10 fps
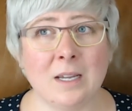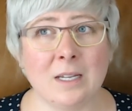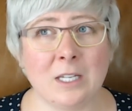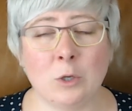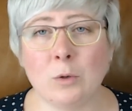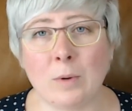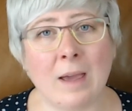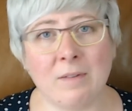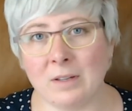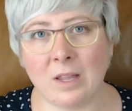you
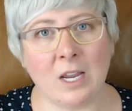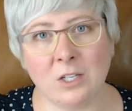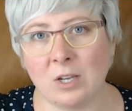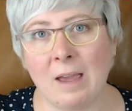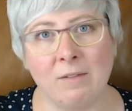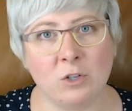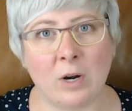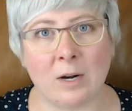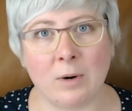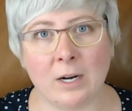haven't like have a
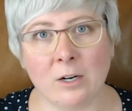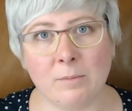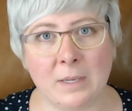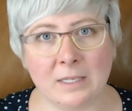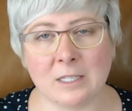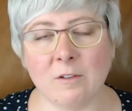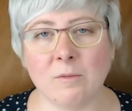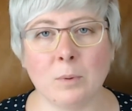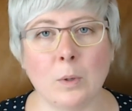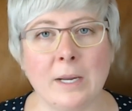track record of being
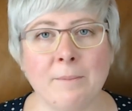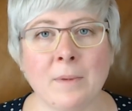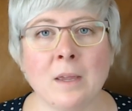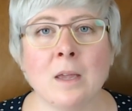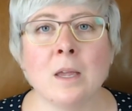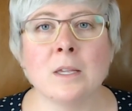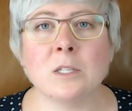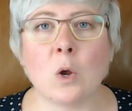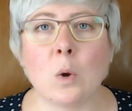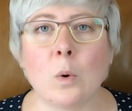self-employed
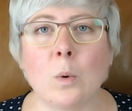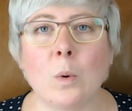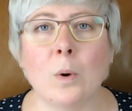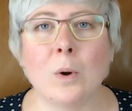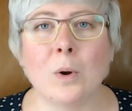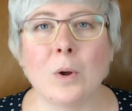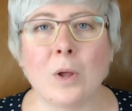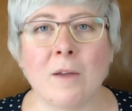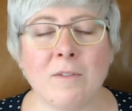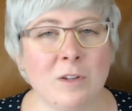so
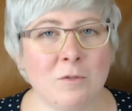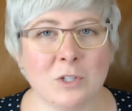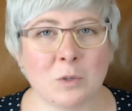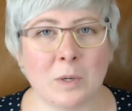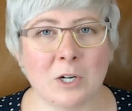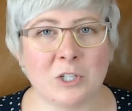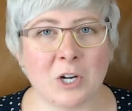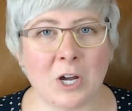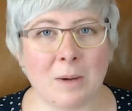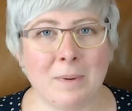if you've just quit your
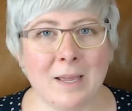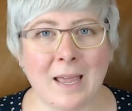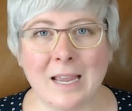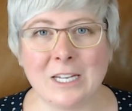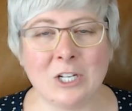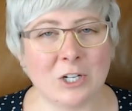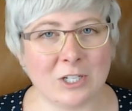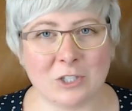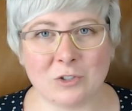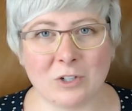job you're going to
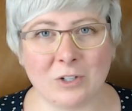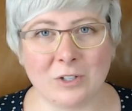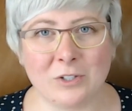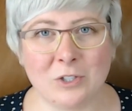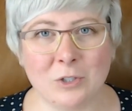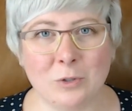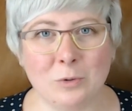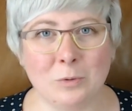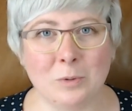struggle to